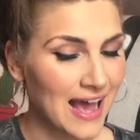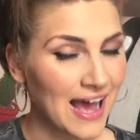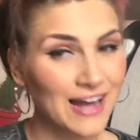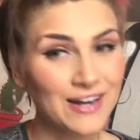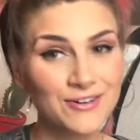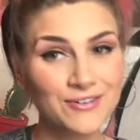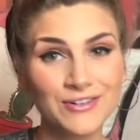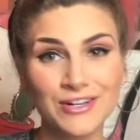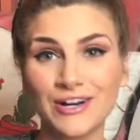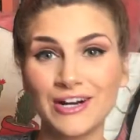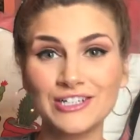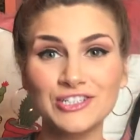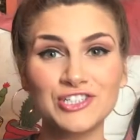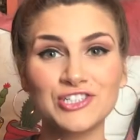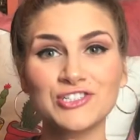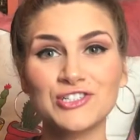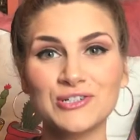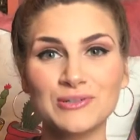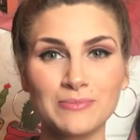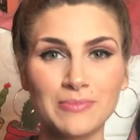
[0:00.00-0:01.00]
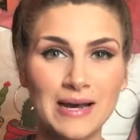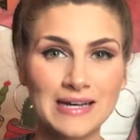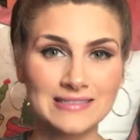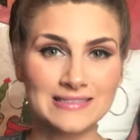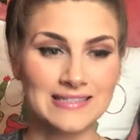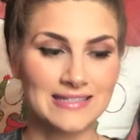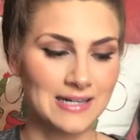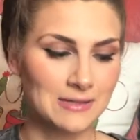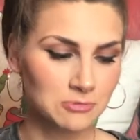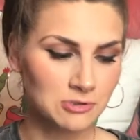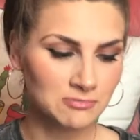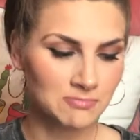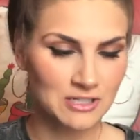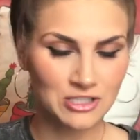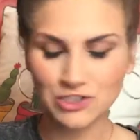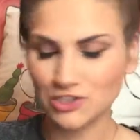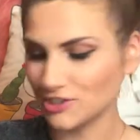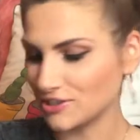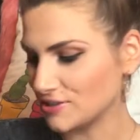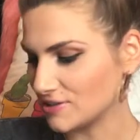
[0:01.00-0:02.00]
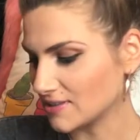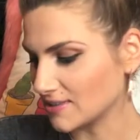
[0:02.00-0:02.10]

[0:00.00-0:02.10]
I don't know, I just couldn't pass it up, especially